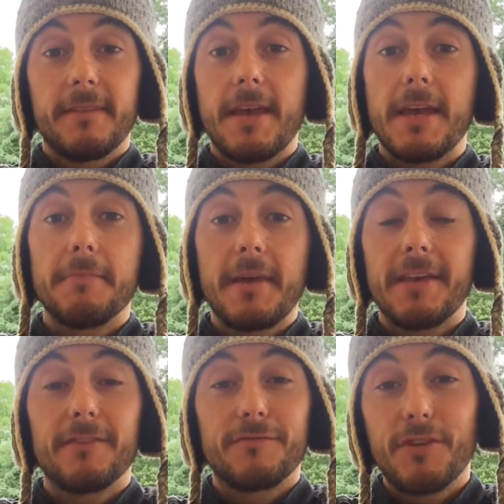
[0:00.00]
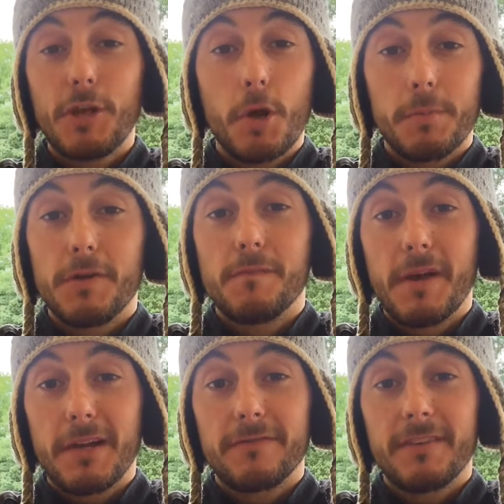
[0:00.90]
and may this video be of
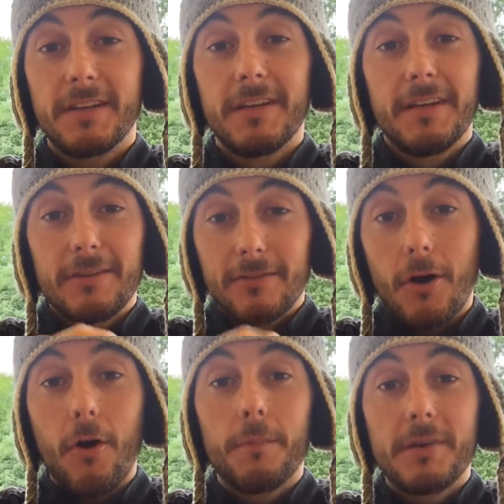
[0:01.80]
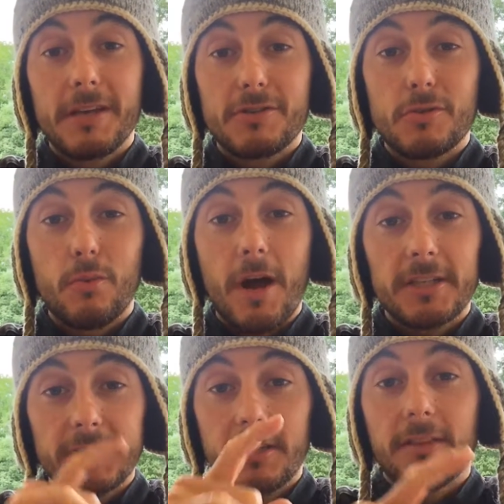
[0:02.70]
benefit to all beings who
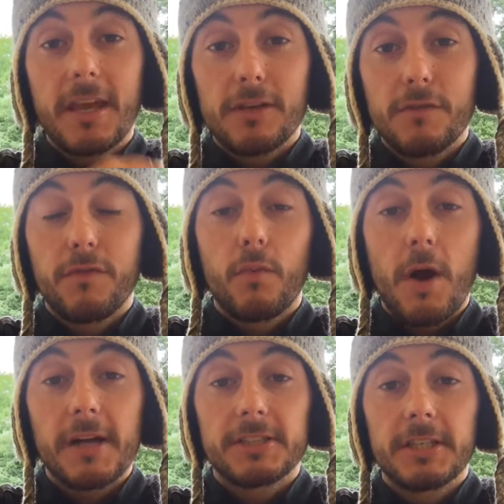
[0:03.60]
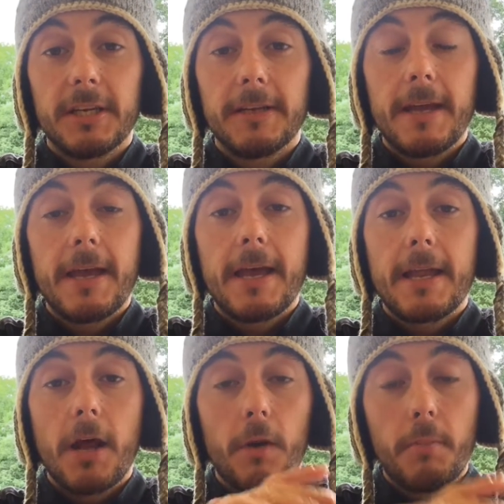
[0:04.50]
watch it. Thank you for watching it,
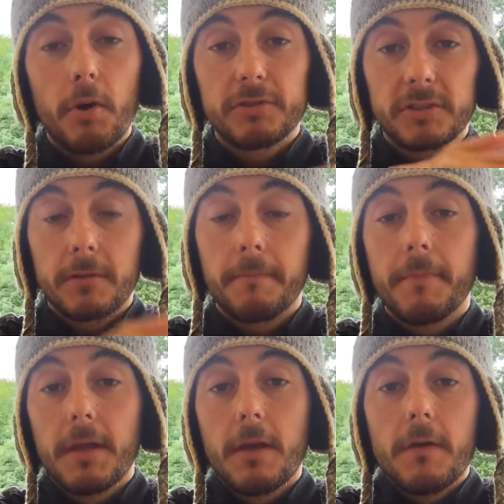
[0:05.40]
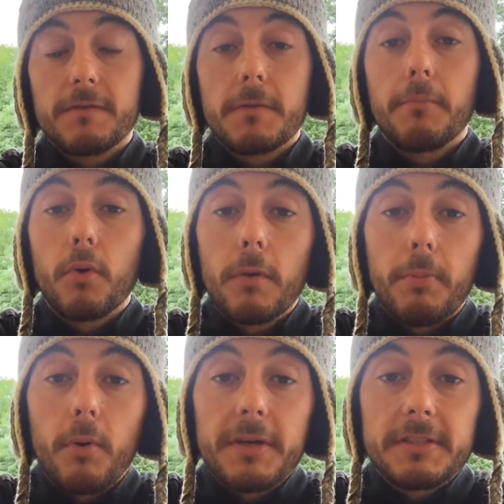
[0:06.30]
and I'll post some bullet
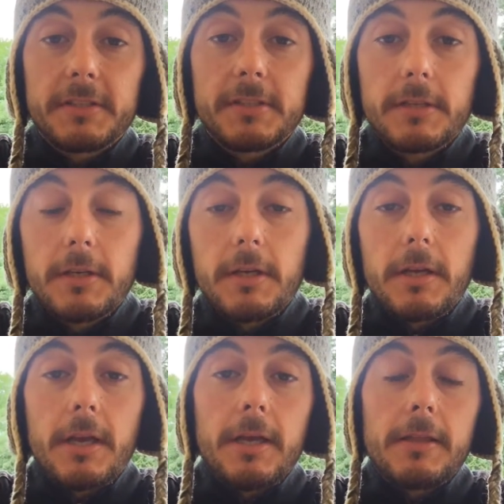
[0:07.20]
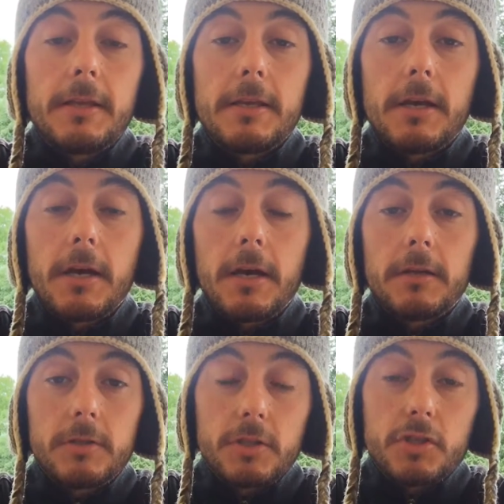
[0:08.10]
points in
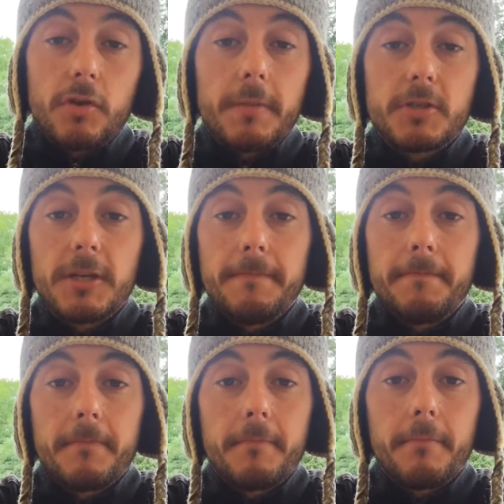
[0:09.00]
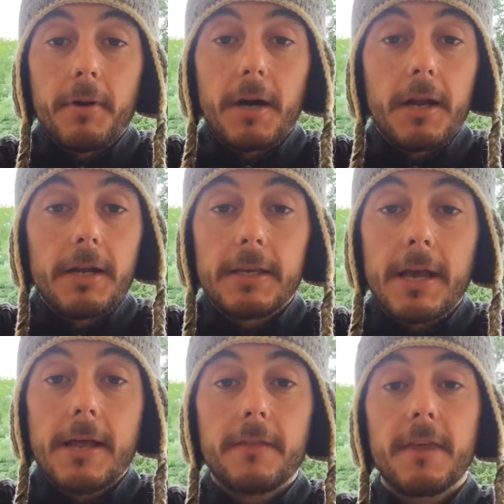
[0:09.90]
the description. But
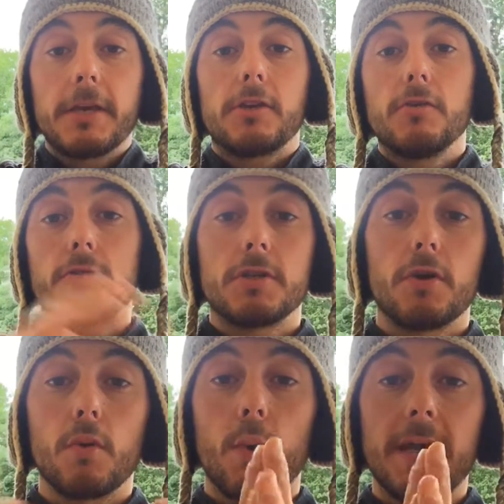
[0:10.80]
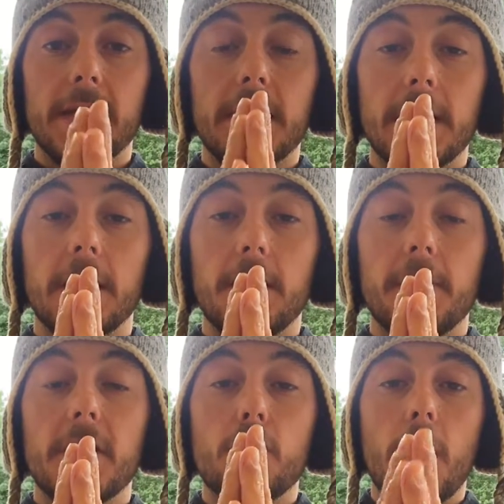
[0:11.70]
again, thank you to your awakening.
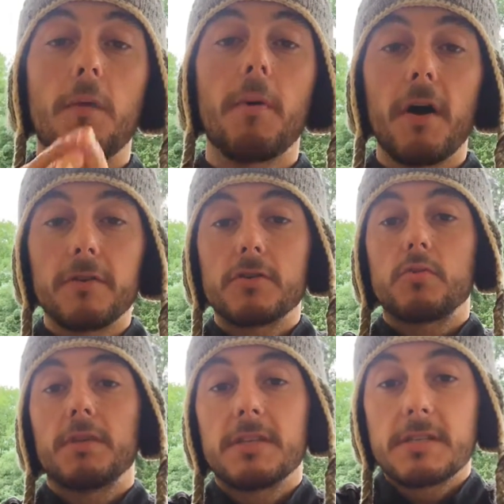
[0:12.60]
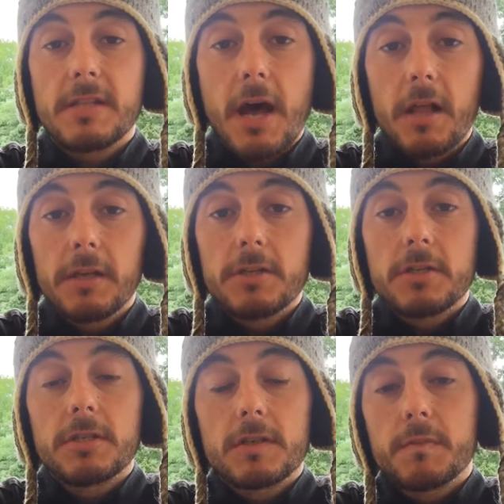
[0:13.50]
May you help others with this knowledge.
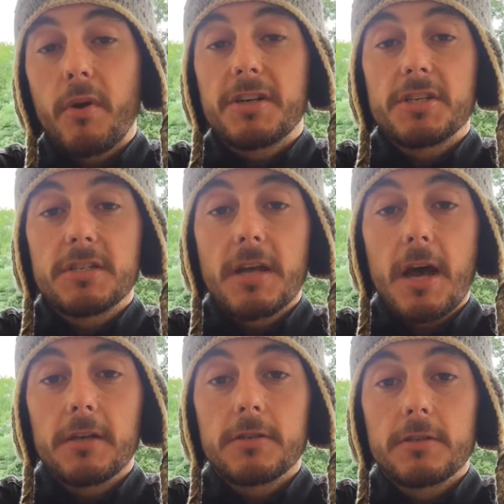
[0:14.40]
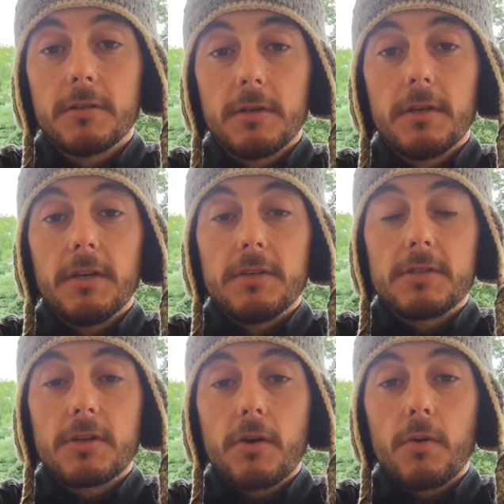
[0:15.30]
This is precious knowledge.
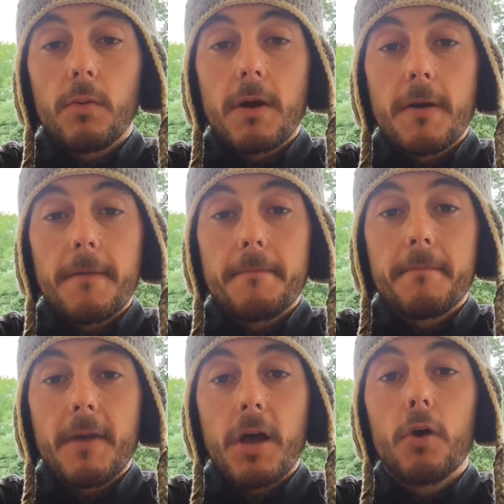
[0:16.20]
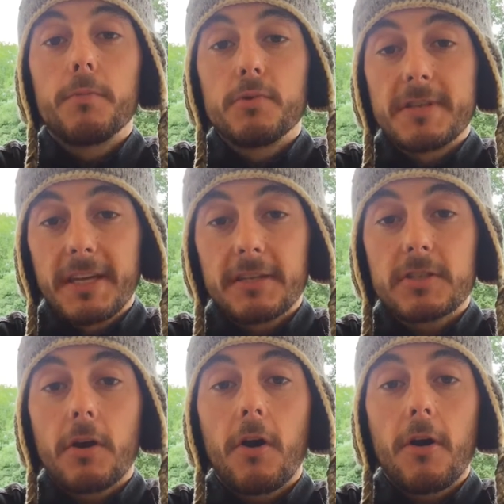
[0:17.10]
So I hope you take it
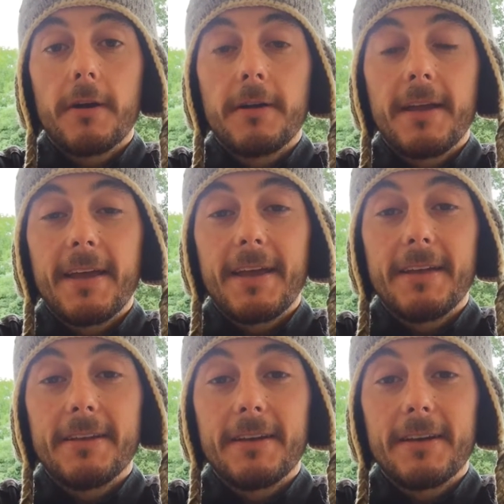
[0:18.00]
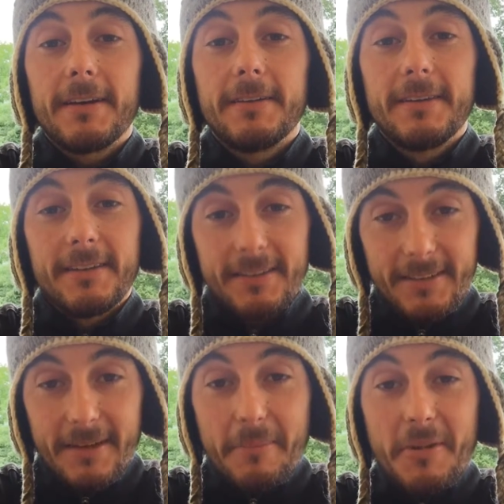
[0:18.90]
to heart, and
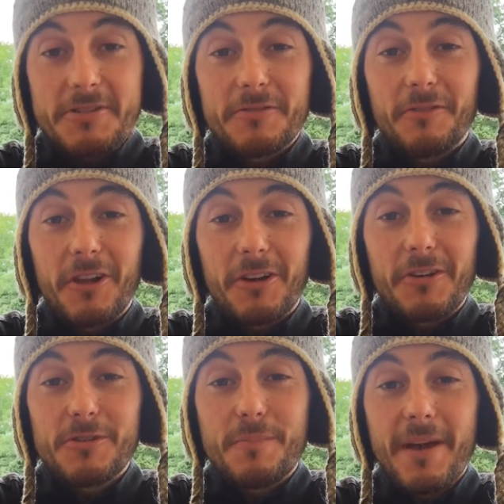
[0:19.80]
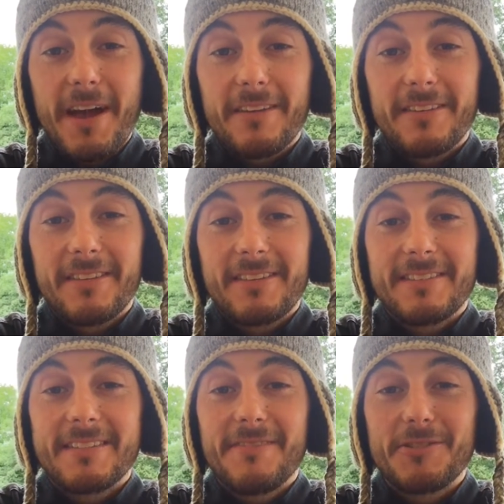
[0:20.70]
best of luck on your path.
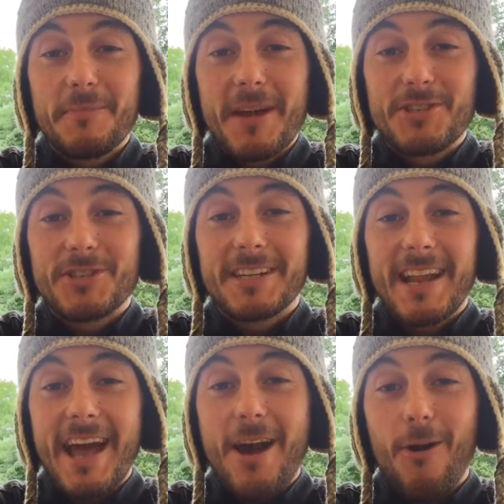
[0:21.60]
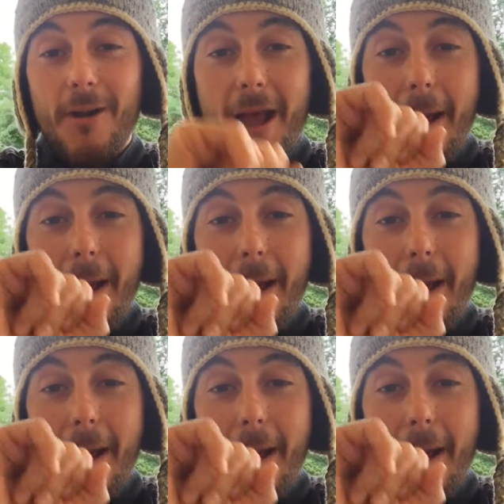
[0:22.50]
Devon Dimension out.